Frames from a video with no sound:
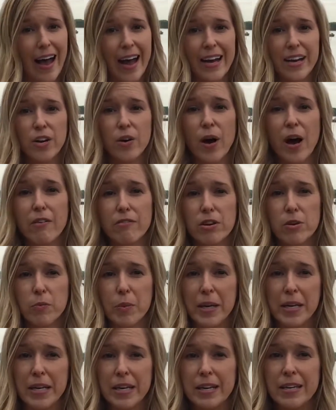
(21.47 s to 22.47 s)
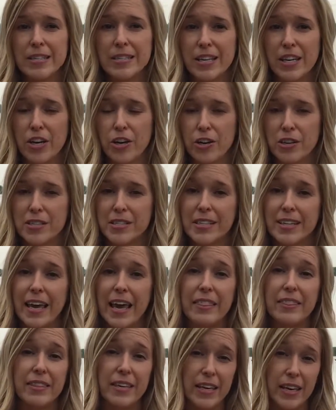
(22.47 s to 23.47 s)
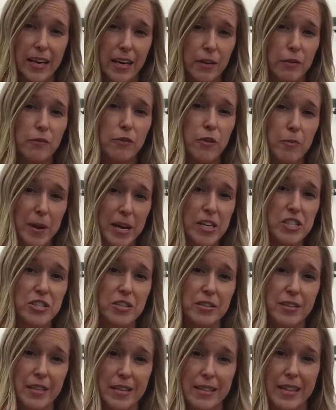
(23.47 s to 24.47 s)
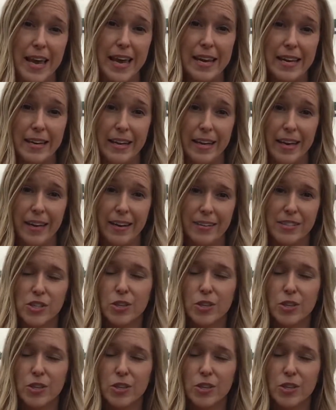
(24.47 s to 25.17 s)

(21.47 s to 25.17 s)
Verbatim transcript: I know everybody is here to get the information that they need.